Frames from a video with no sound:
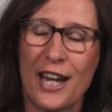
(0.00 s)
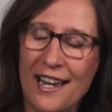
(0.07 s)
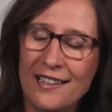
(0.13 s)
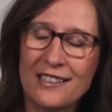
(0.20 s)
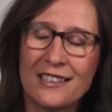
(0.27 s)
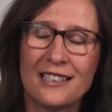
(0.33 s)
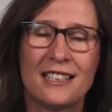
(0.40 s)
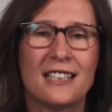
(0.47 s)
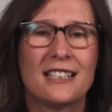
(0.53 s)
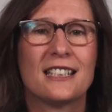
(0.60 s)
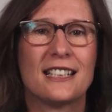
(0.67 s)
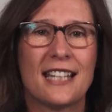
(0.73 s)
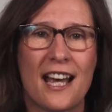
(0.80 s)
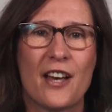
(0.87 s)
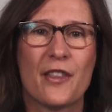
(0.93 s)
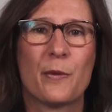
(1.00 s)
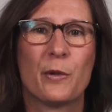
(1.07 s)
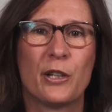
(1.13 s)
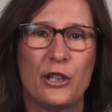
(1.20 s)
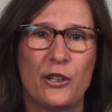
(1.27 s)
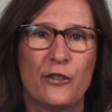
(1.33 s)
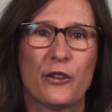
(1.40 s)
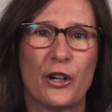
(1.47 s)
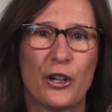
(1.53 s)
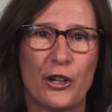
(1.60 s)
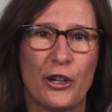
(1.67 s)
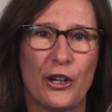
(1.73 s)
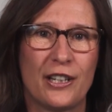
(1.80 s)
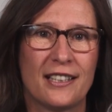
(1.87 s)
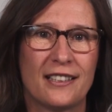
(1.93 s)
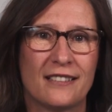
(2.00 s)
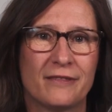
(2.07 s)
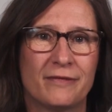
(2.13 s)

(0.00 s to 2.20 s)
and you need to tell them what you've heard.